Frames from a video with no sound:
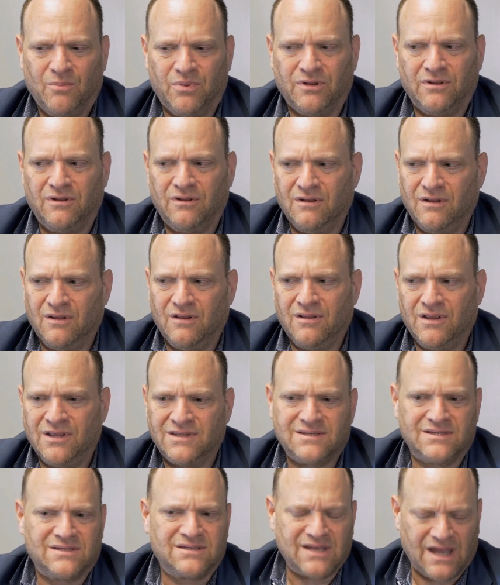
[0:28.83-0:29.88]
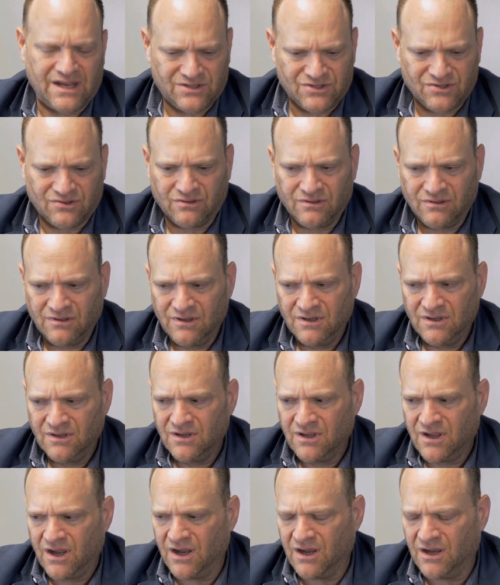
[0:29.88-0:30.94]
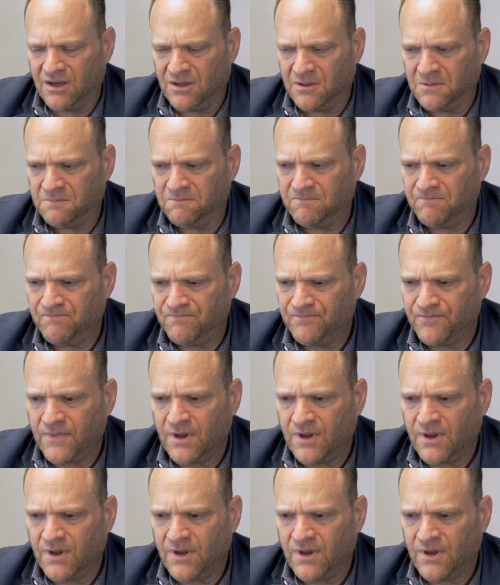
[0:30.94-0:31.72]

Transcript: but it's essential. Um,